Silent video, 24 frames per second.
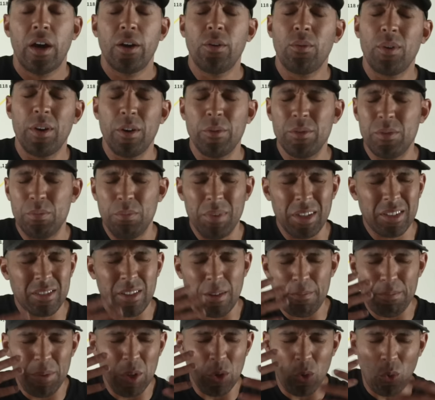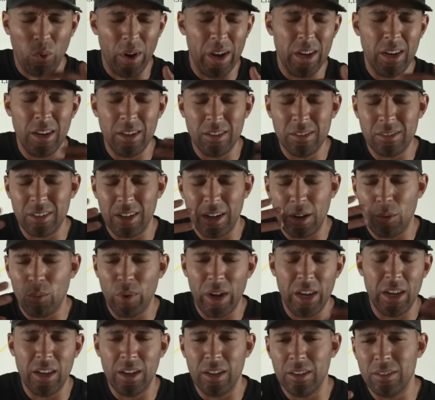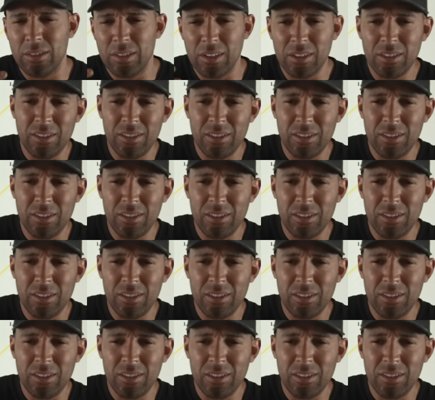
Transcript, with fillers: I don't always mix up Ukrainians and Iranians.